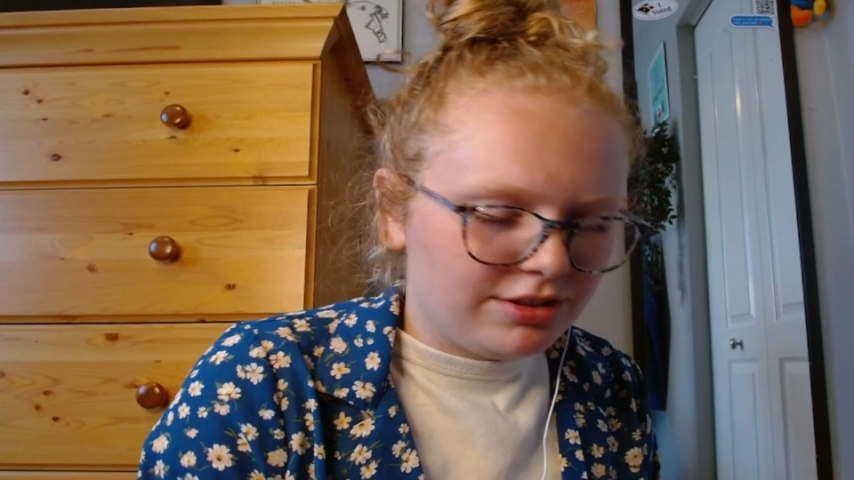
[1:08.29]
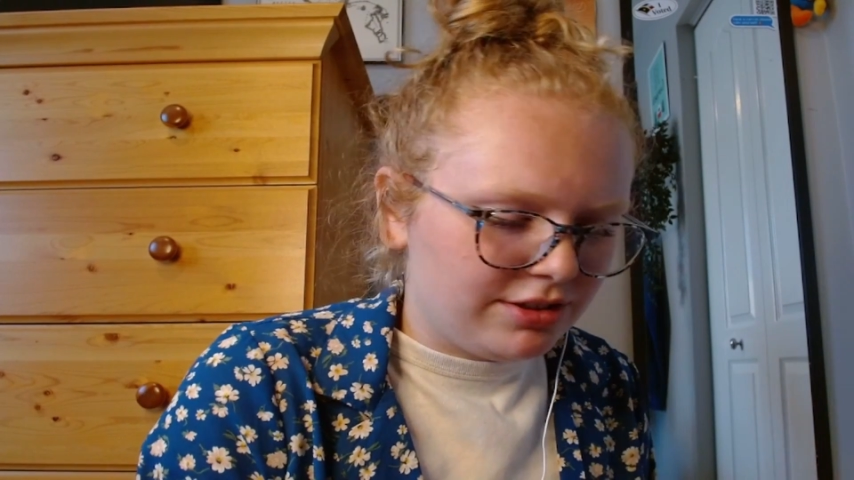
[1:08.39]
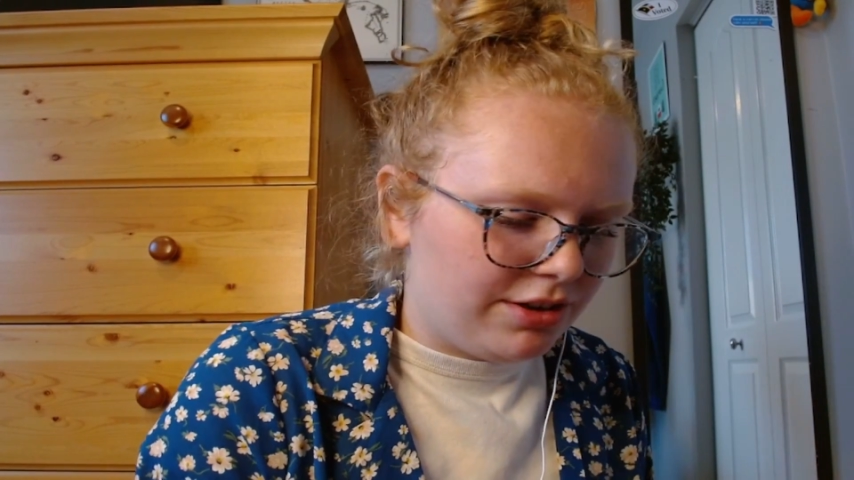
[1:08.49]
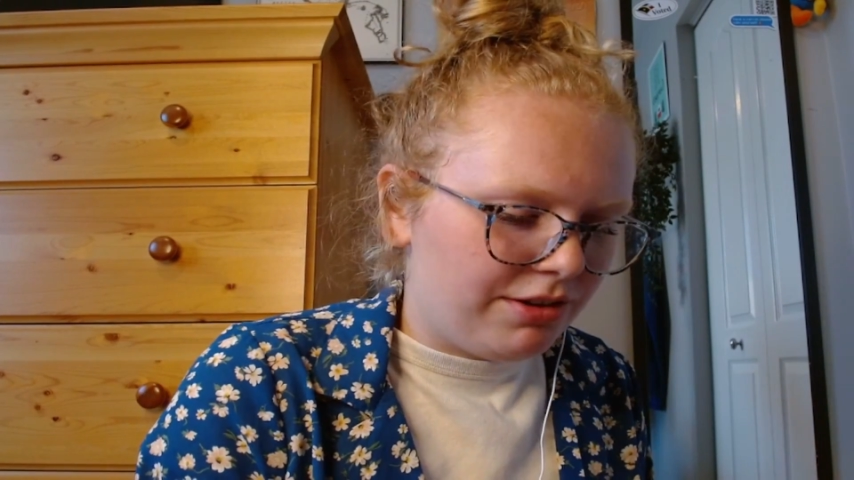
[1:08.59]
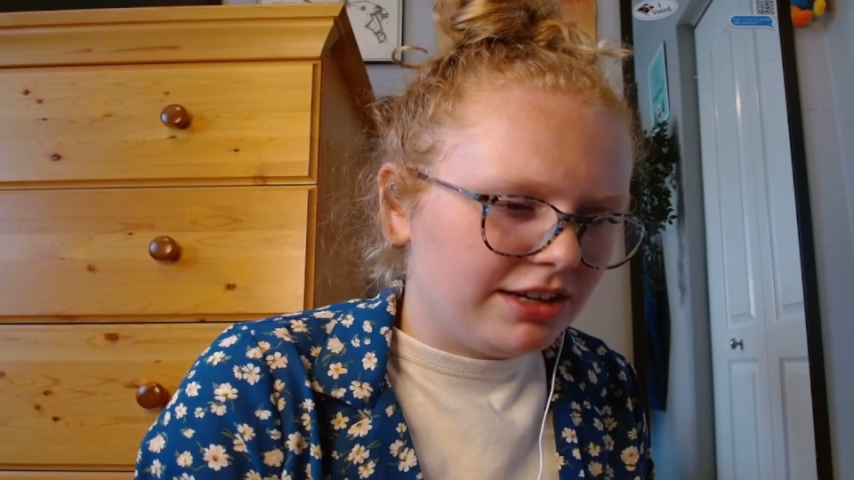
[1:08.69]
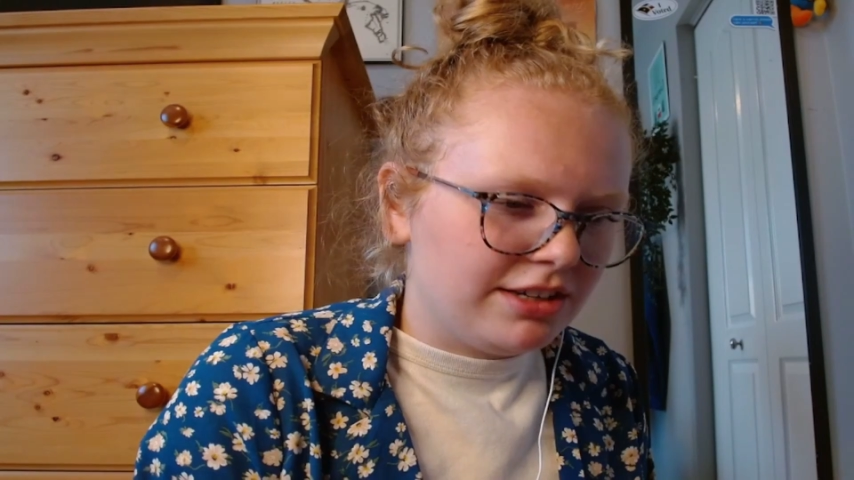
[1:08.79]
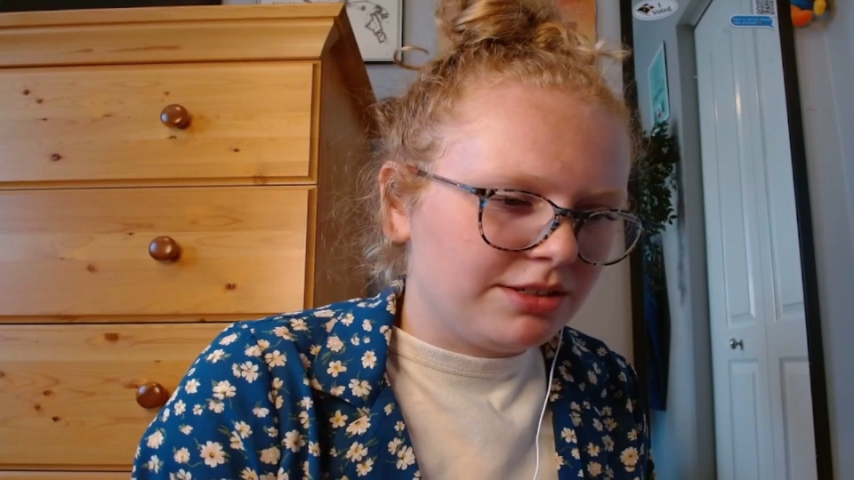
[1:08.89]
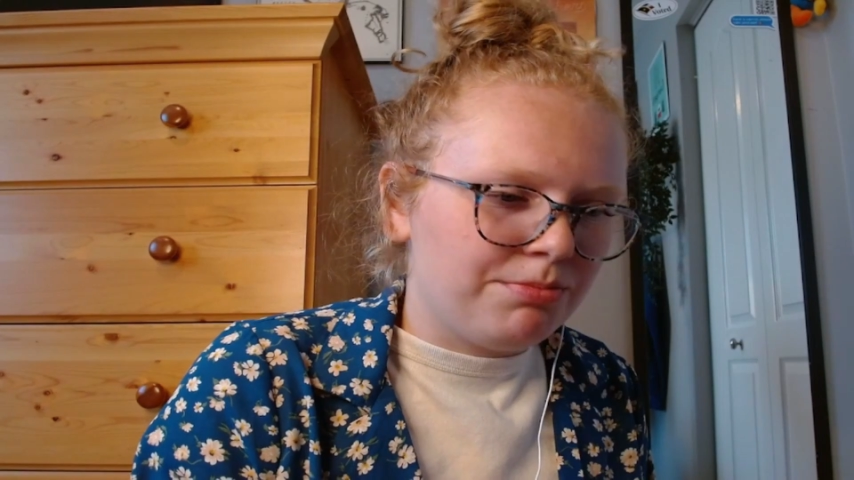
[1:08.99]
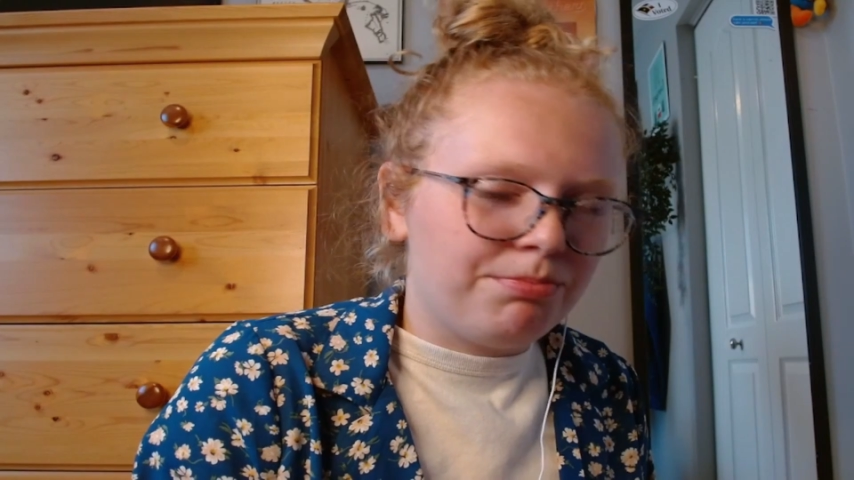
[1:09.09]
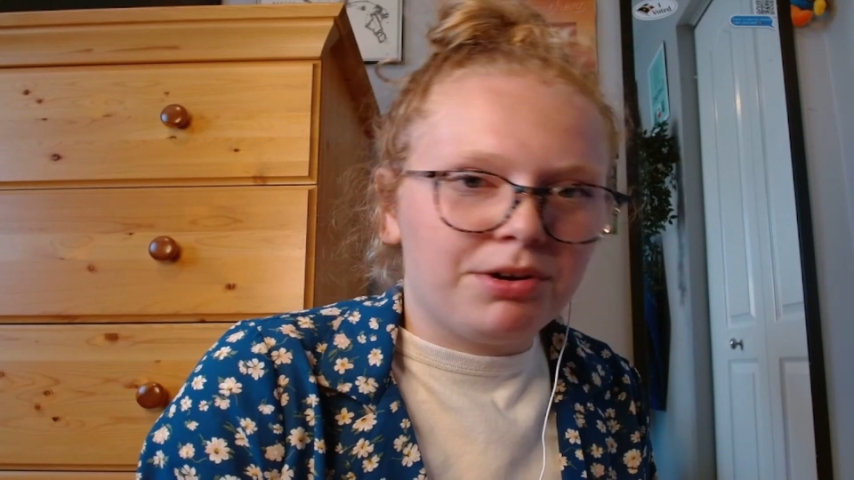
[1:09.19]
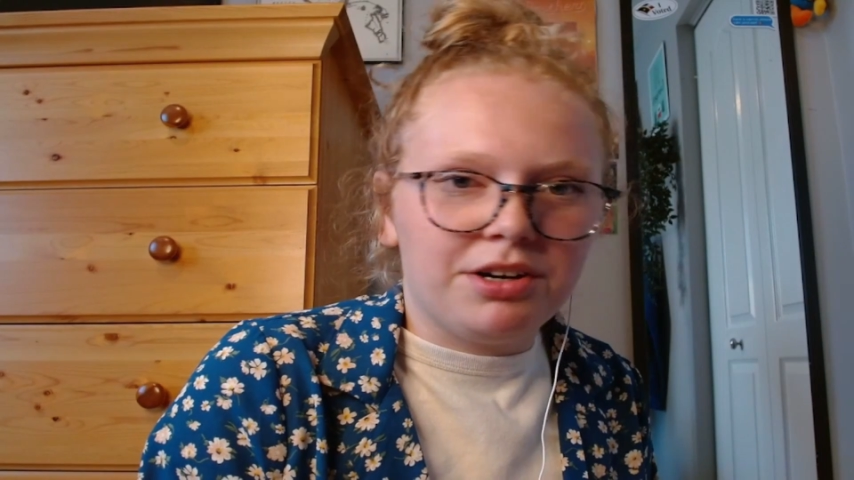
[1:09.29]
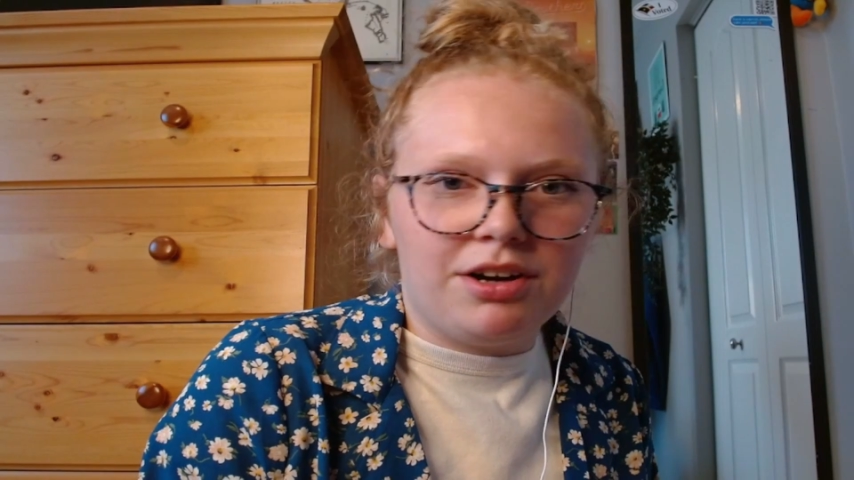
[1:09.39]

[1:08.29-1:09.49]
so I just put it on